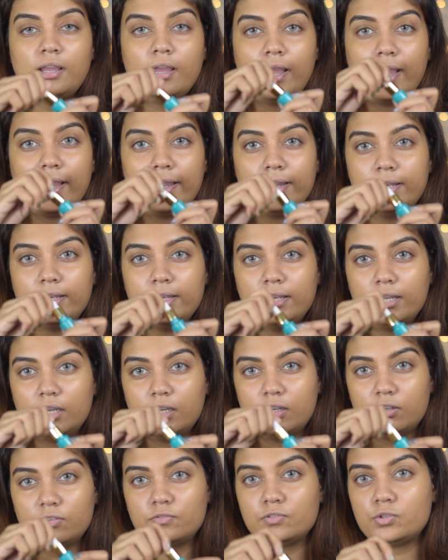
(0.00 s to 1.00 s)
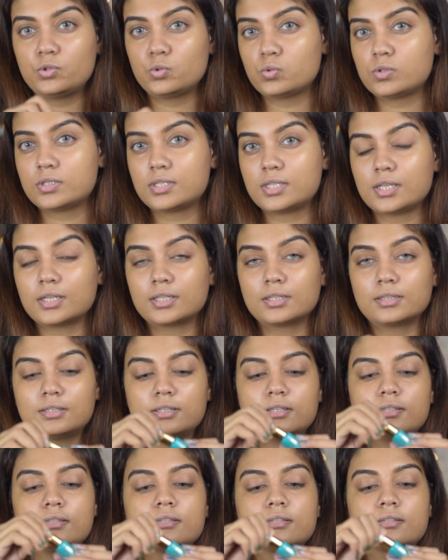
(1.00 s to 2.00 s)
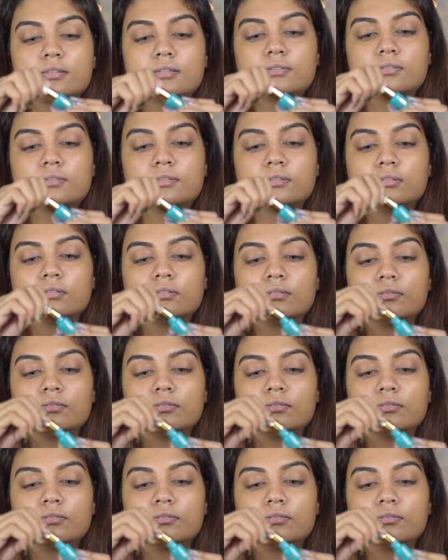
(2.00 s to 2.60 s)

I love using this